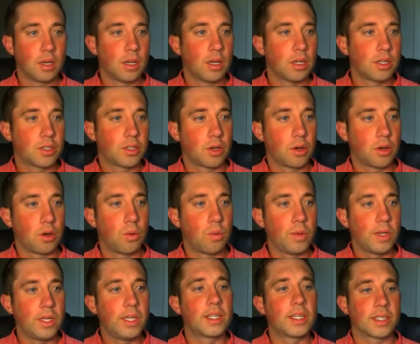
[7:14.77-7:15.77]
So
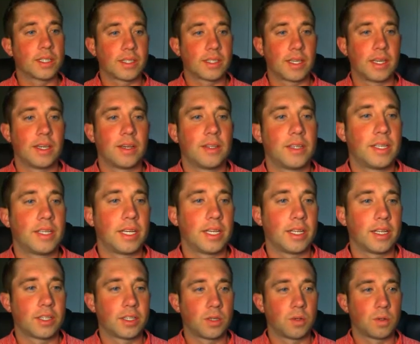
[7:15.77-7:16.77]
we need to scale the
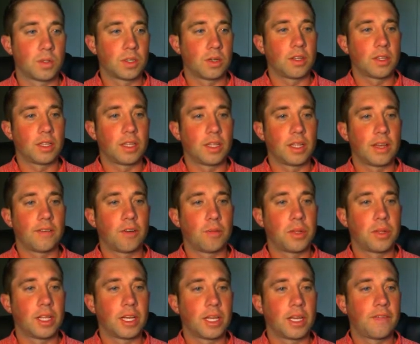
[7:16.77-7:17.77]
data so it's all on the level
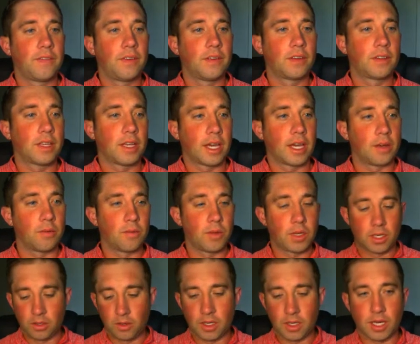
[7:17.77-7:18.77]
playing field and we
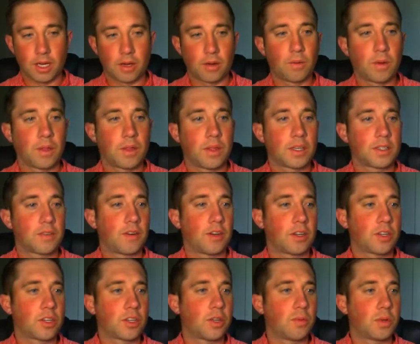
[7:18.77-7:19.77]
can do that with this
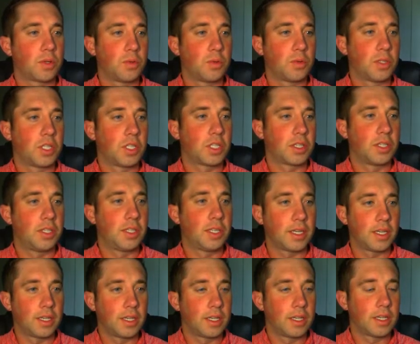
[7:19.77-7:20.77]
function which we just
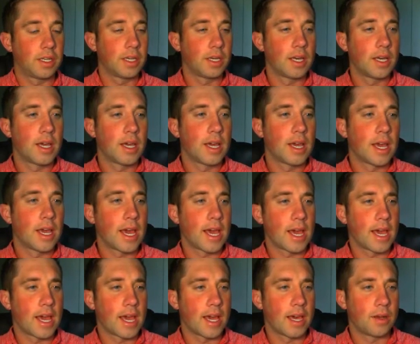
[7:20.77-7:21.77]
did.
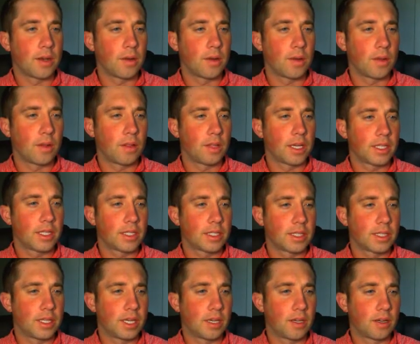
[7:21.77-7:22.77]
And let's
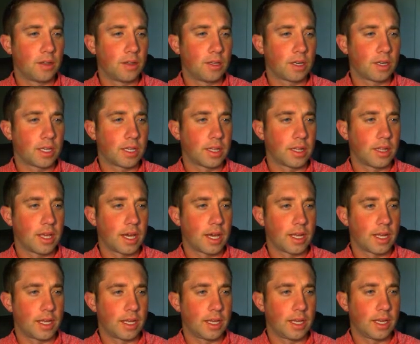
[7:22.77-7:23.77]
take a look at that
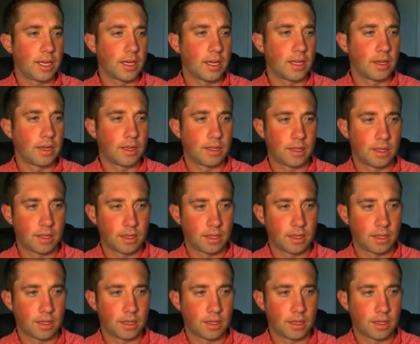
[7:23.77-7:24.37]
again.